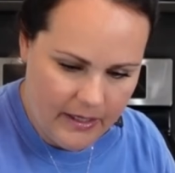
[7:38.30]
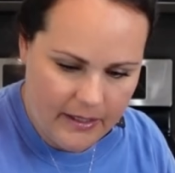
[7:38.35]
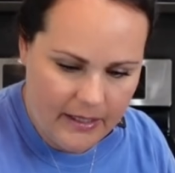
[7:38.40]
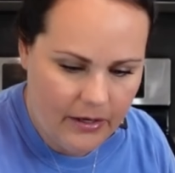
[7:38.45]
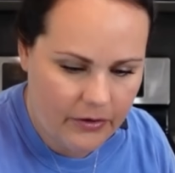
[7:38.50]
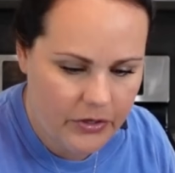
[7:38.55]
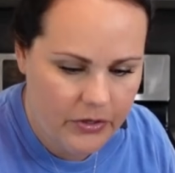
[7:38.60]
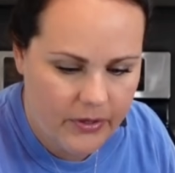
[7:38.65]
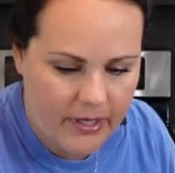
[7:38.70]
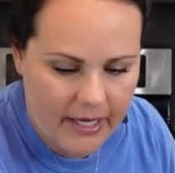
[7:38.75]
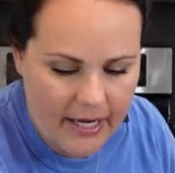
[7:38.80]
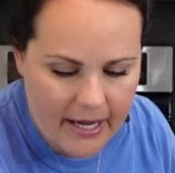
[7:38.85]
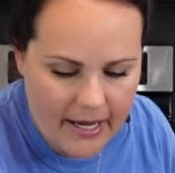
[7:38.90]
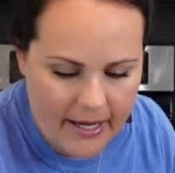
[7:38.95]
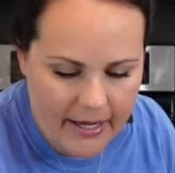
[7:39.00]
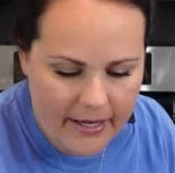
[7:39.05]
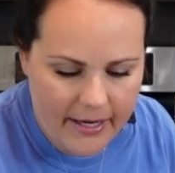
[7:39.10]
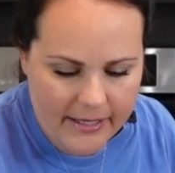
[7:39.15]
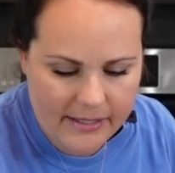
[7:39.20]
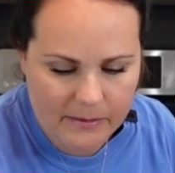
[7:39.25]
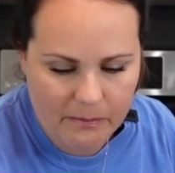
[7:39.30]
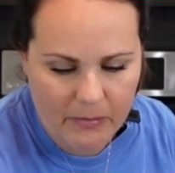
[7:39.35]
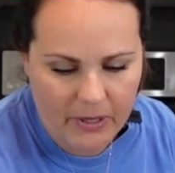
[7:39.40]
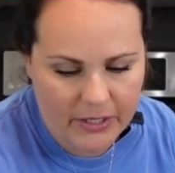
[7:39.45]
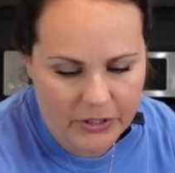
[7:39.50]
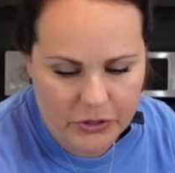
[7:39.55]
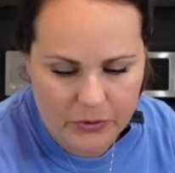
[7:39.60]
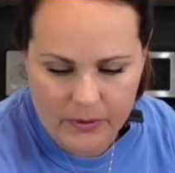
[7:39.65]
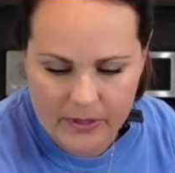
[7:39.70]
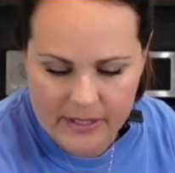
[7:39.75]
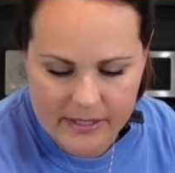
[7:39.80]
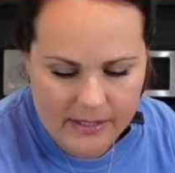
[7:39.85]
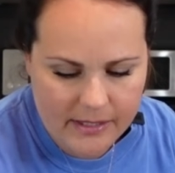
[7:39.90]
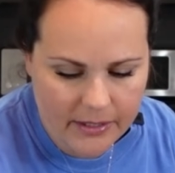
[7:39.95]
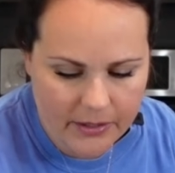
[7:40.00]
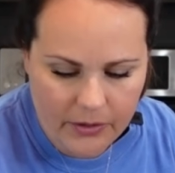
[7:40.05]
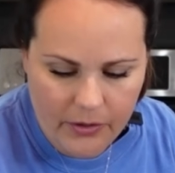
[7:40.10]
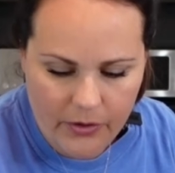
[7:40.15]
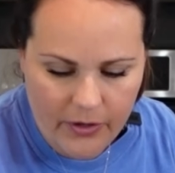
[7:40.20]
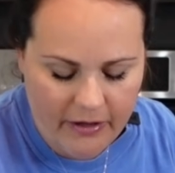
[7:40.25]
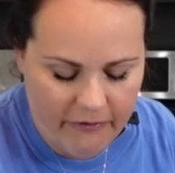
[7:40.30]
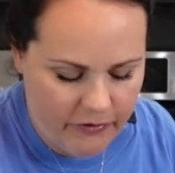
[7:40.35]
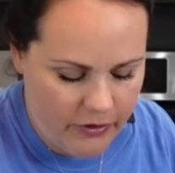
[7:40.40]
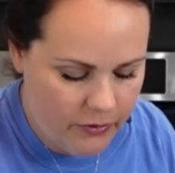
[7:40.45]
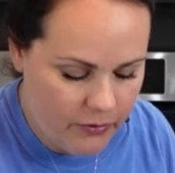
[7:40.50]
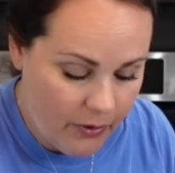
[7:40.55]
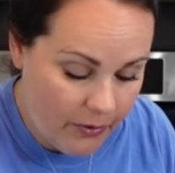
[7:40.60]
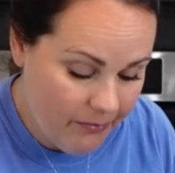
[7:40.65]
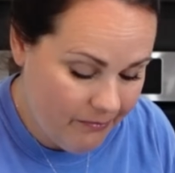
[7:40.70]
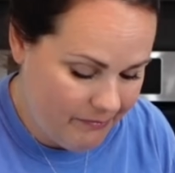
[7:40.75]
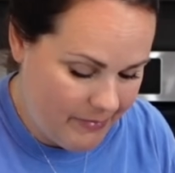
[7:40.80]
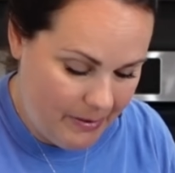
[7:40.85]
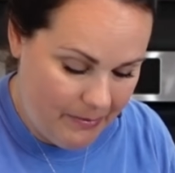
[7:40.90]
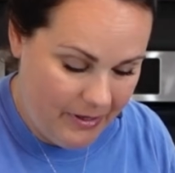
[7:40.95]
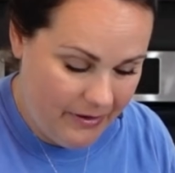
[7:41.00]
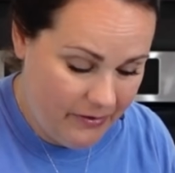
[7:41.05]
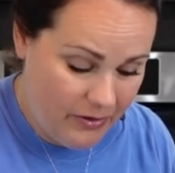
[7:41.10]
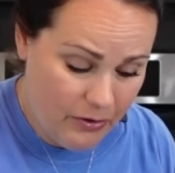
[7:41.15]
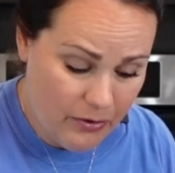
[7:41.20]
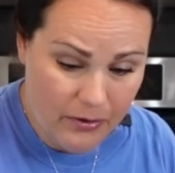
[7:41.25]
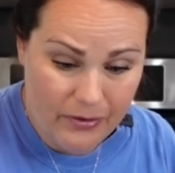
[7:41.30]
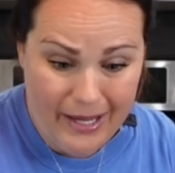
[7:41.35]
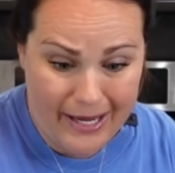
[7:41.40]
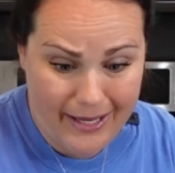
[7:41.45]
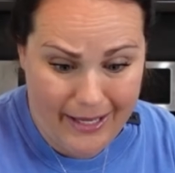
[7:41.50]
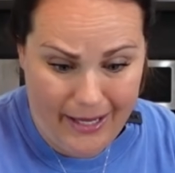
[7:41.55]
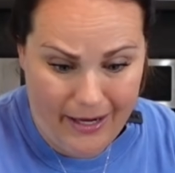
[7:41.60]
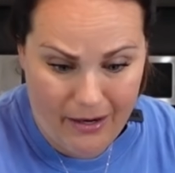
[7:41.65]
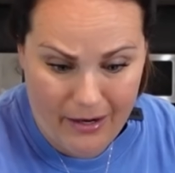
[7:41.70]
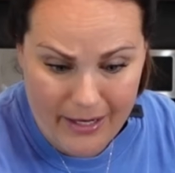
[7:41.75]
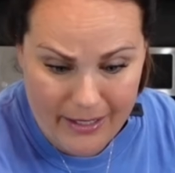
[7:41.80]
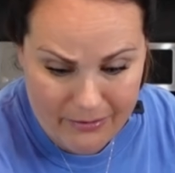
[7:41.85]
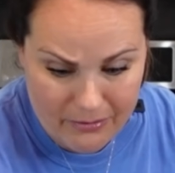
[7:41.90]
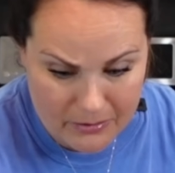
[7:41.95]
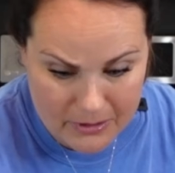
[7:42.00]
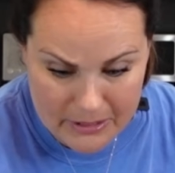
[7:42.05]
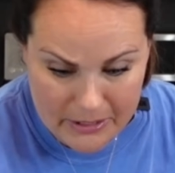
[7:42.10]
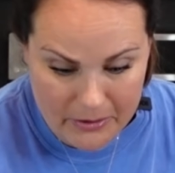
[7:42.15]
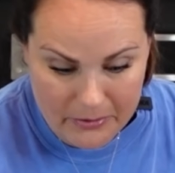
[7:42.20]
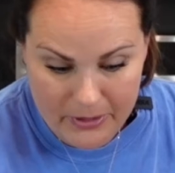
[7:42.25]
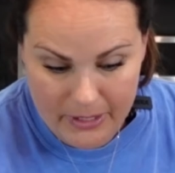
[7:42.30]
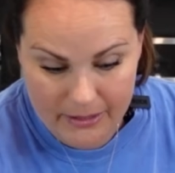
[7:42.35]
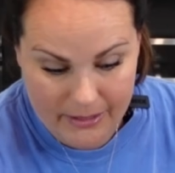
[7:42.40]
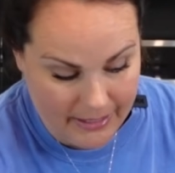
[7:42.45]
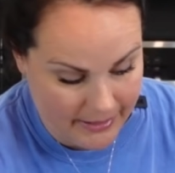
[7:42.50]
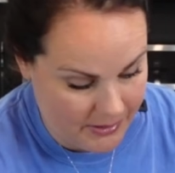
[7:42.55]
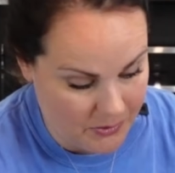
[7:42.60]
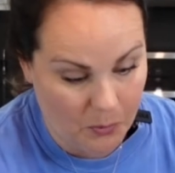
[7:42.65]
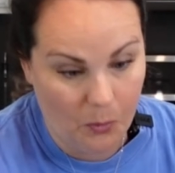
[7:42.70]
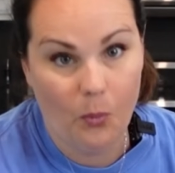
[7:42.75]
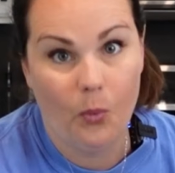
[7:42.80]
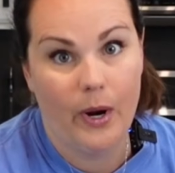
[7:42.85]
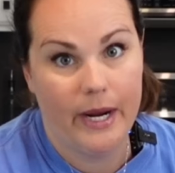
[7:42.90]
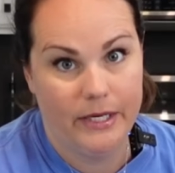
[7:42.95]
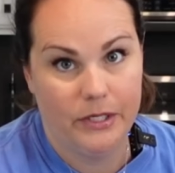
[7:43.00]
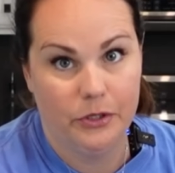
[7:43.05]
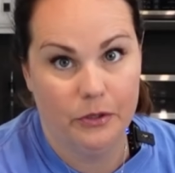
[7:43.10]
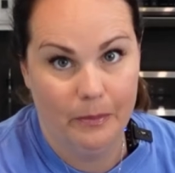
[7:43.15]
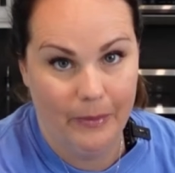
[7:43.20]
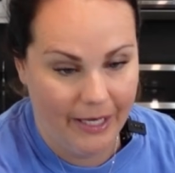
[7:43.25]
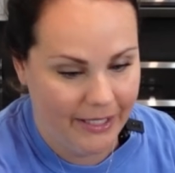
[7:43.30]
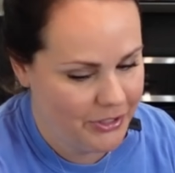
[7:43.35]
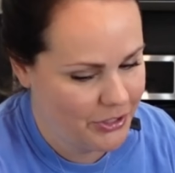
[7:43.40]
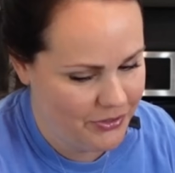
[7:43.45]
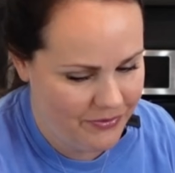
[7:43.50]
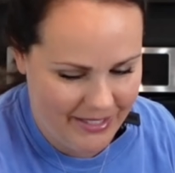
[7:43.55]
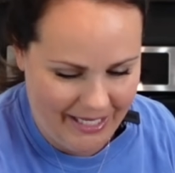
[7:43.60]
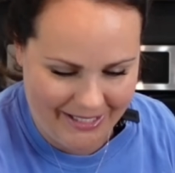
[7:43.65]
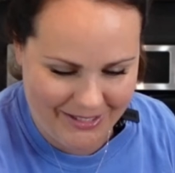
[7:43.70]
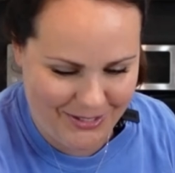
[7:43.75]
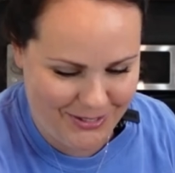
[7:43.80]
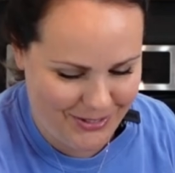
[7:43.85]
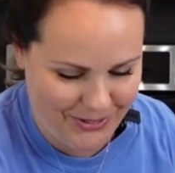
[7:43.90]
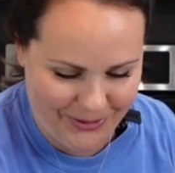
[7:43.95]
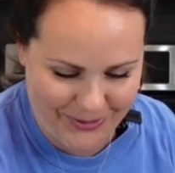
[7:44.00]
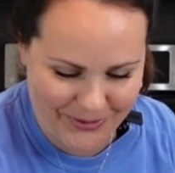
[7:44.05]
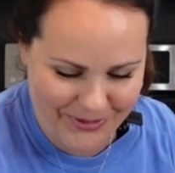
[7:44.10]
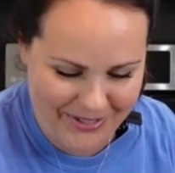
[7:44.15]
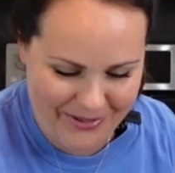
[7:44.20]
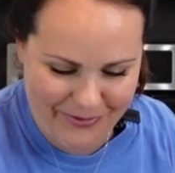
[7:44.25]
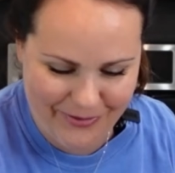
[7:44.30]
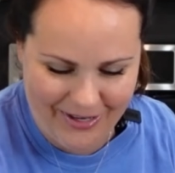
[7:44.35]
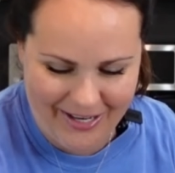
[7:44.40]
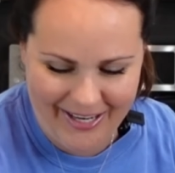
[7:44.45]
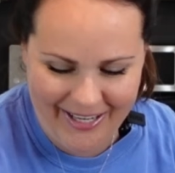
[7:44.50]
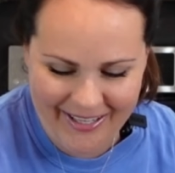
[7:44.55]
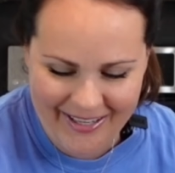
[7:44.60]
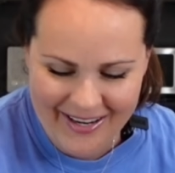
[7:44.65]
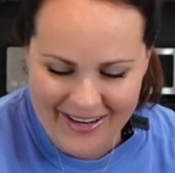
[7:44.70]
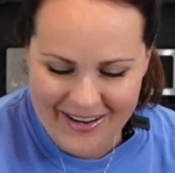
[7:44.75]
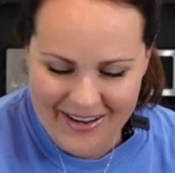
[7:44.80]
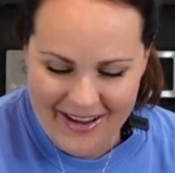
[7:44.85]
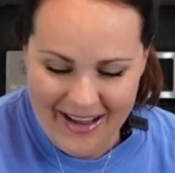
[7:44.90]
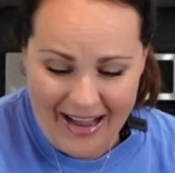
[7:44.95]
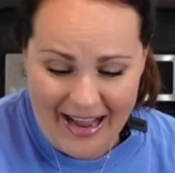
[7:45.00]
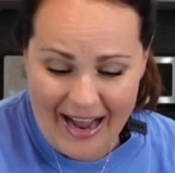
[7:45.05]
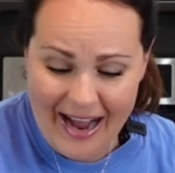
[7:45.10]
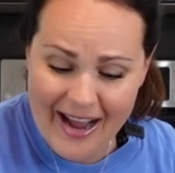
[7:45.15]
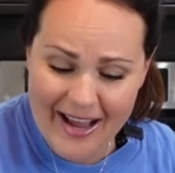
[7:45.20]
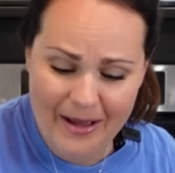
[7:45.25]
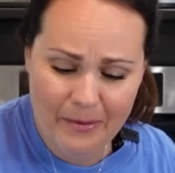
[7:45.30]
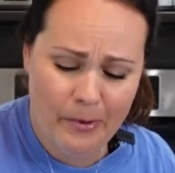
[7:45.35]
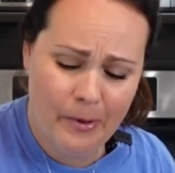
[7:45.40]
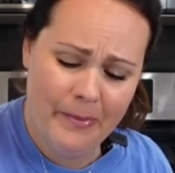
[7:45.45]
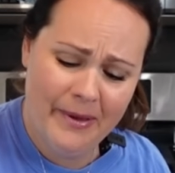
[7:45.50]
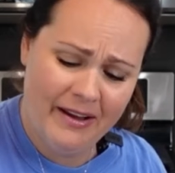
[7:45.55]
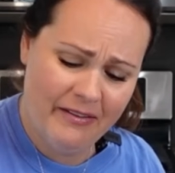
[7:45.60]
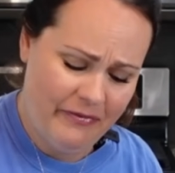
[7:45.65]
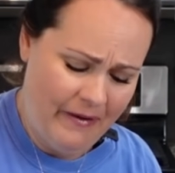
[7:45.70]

Now you can add as much or as little. If you don't, maybe you don't like carrot or you think that's way too much, that's totally fine. I am a big